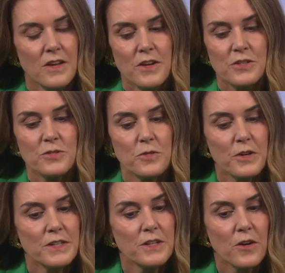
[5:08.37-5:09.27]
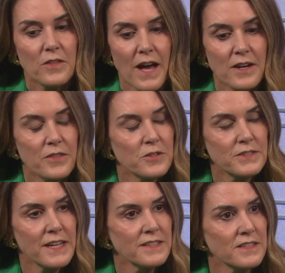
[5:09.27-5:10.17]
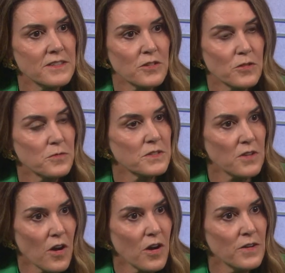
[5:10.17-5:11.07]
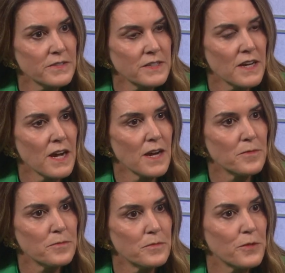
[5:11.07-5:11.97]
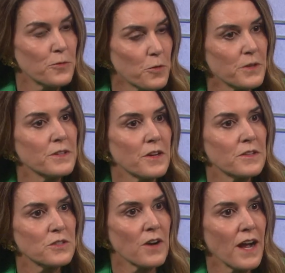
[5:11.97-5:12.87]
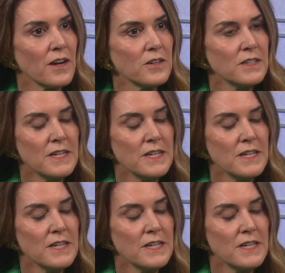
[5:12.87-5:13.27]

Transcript: Sure, you know, a lot of those cases are resolved before you go to trial.